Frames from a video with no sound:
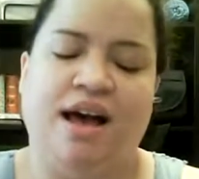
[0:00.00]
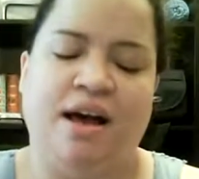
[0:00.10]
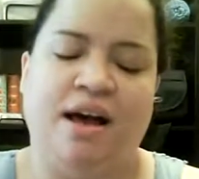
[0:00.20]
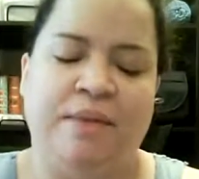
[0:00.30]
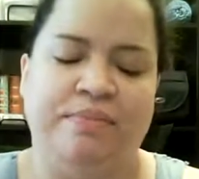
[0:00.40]

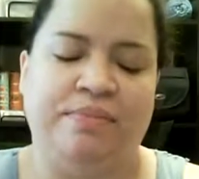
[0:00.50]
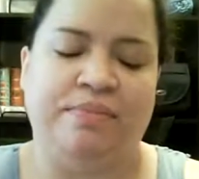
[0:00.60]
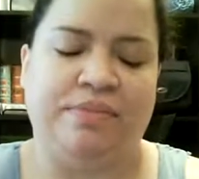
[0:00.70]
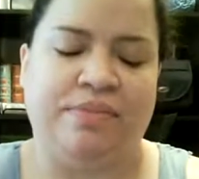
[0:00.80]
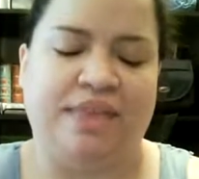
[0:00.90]

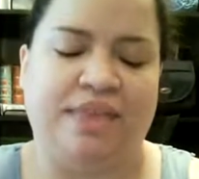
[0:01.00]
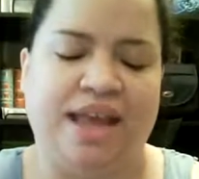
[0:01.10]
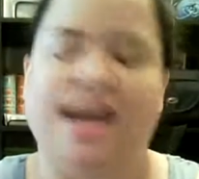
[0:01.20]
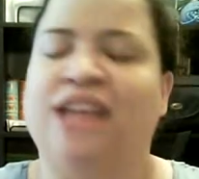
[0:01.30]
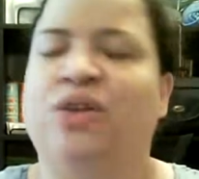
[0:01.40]

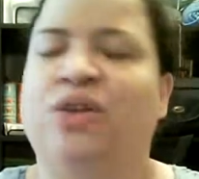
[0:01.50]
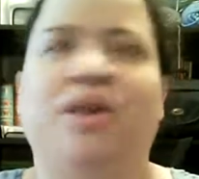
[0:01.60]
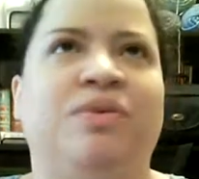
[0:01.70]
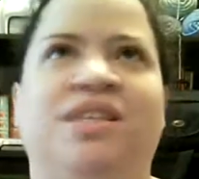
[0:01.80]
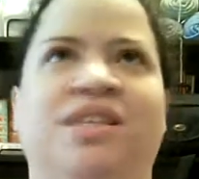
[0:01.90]
And I
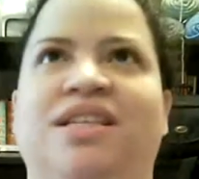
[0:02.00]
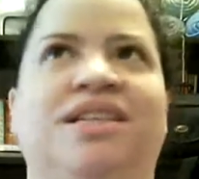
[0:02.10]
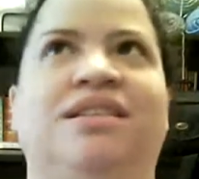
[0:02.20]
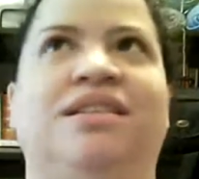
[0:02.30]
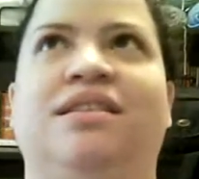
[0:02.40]
thought it was
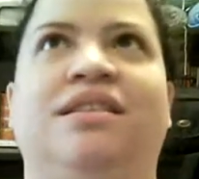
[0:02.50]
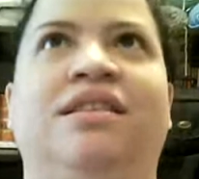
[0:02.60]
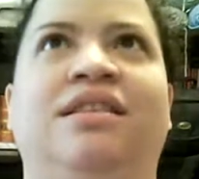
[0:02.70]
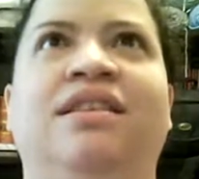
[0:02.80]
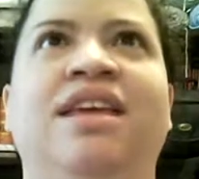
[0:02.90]
just
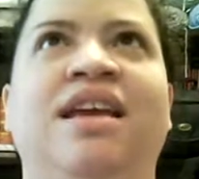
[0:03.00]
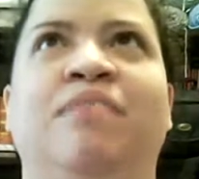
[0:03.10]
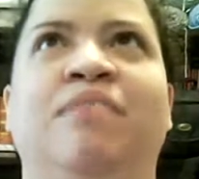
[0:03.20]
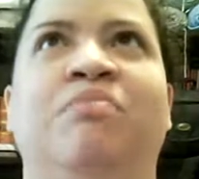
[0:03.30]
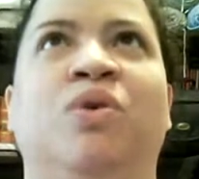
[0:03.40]

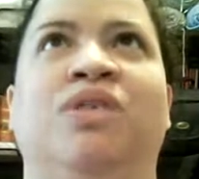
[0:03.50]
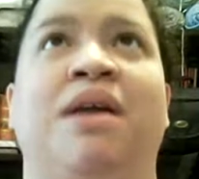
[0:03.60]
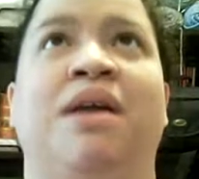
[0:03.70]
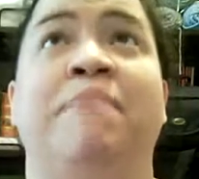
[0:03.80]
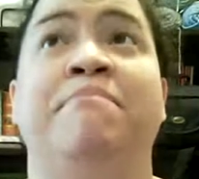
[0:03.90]
the
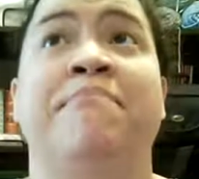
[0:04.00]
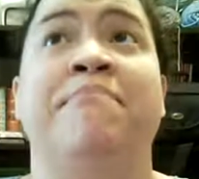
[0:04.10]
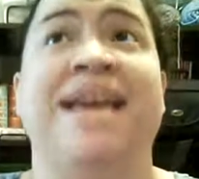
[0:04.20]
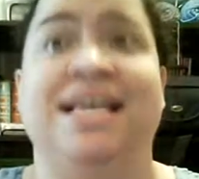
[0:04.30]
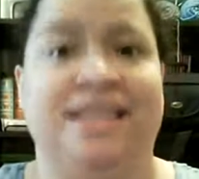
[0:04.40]
most
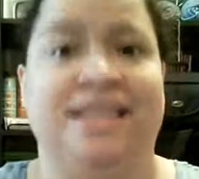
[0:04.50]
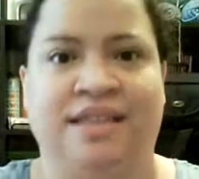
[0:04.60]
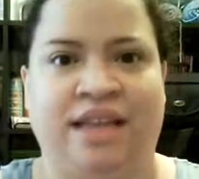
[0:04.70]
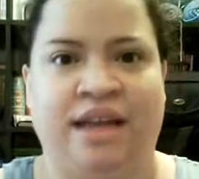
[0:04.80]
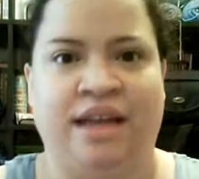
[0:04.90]

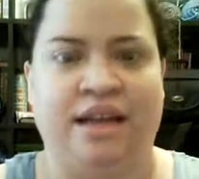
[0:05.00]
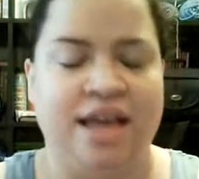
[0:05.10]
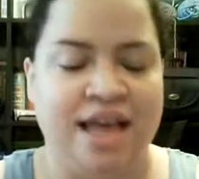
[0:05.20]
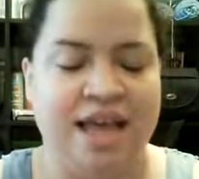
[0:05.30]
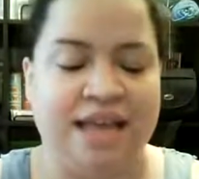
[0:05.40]
amazing thing
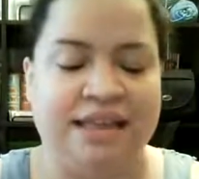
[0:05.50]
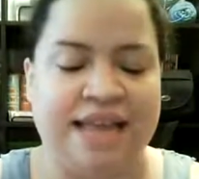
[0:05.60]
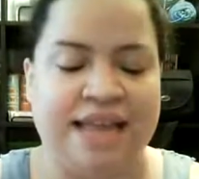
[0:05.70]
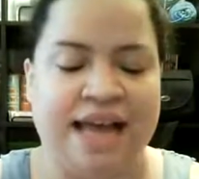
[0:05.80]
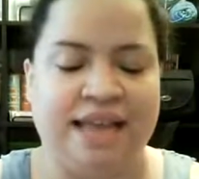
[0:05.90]

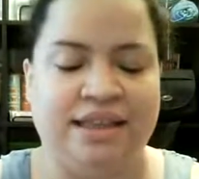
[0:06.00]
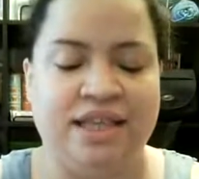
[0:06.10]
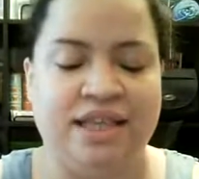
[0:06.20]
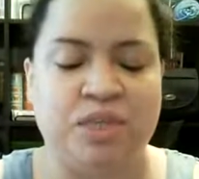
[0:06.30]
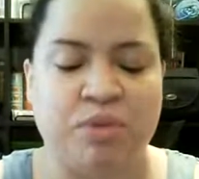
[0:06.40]
that
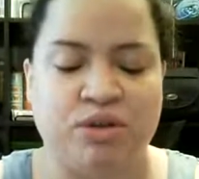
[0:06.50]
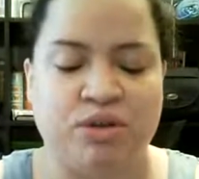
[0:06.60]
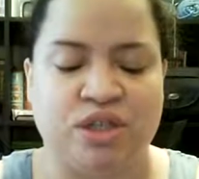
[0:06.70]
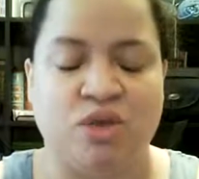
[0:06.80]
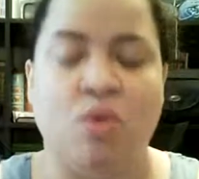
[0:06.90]
this
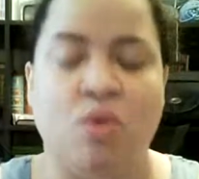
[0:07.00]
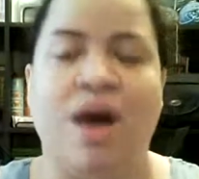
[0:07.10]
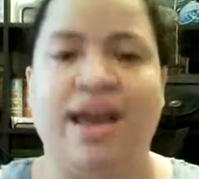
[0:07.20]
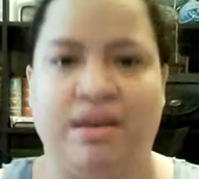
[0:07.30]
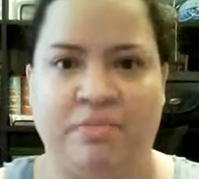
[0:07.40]
person who
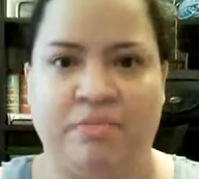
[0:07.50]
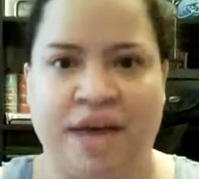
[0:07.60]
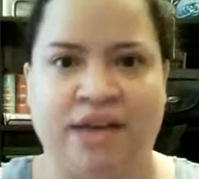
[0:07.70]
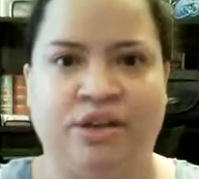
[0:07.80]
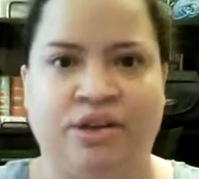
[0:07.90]
I
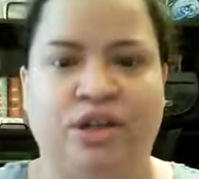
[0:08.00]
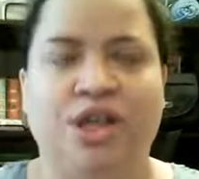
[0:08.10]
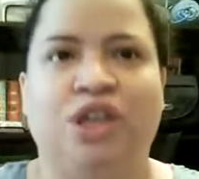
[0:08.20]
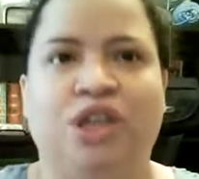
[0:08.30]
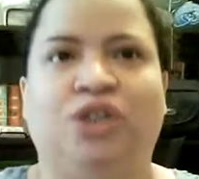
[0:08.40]
admired
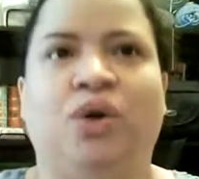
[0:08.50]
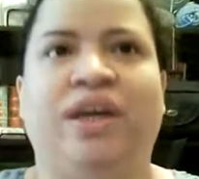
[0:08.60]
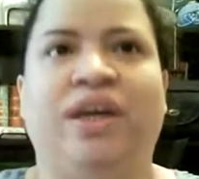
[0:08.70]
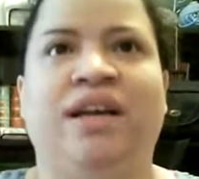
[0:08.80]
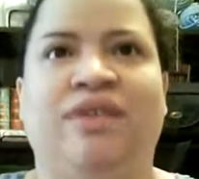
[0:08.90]

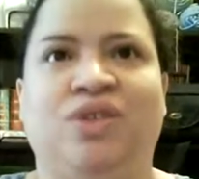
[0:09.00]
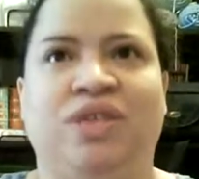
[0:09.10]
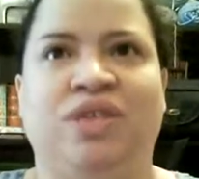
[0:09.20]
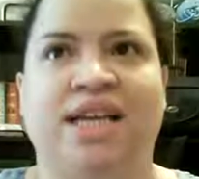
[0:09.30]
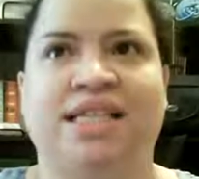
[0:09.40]
thought enough
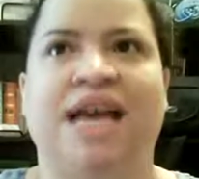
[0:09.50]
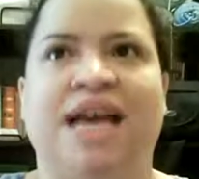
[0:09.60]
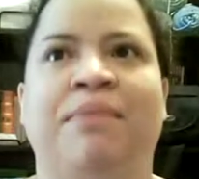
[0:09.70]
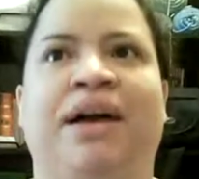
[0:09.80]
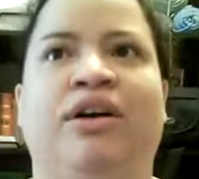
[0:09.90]
to take
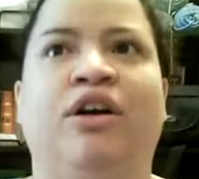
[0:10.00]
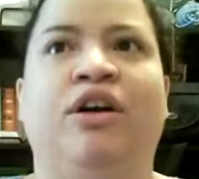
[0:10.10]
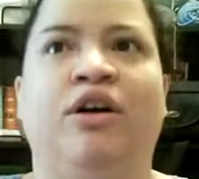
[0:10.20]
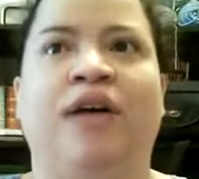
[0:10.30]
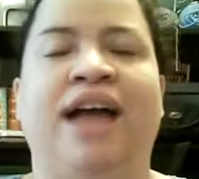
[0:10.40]
time out of
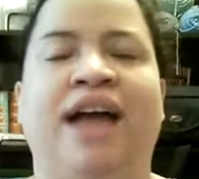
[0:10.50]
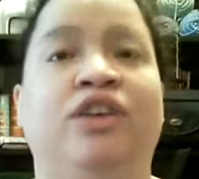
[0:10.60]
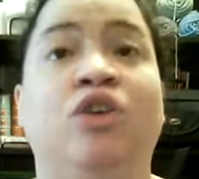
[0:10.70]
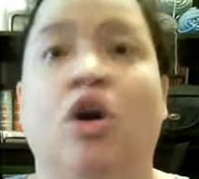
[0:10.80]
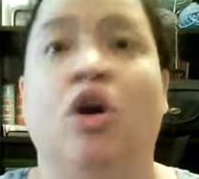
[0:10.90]
her, I
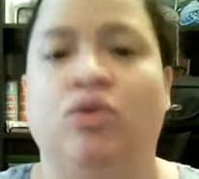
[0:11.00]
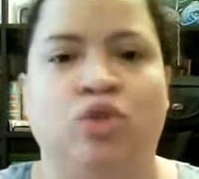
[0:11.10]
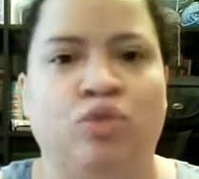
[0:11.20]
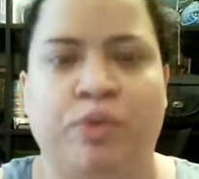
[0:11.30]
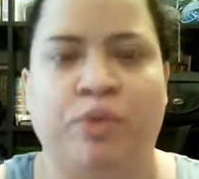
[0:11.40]
know,
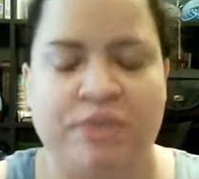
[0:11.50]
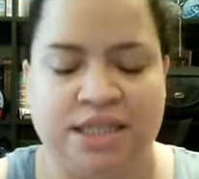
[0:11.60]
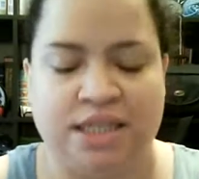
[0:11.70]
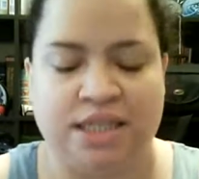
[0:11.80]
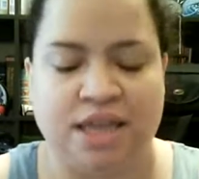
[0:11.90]
super
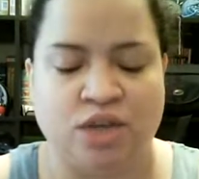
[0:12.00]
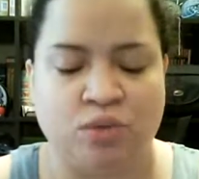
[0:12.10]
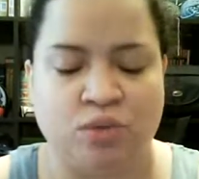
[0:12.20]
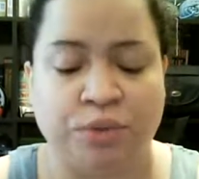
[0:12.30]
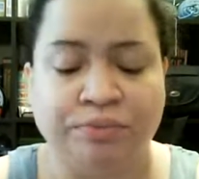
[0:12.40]
busy
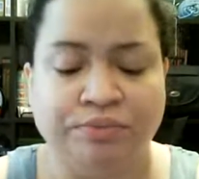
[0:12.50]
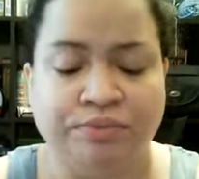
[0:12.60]
schedule.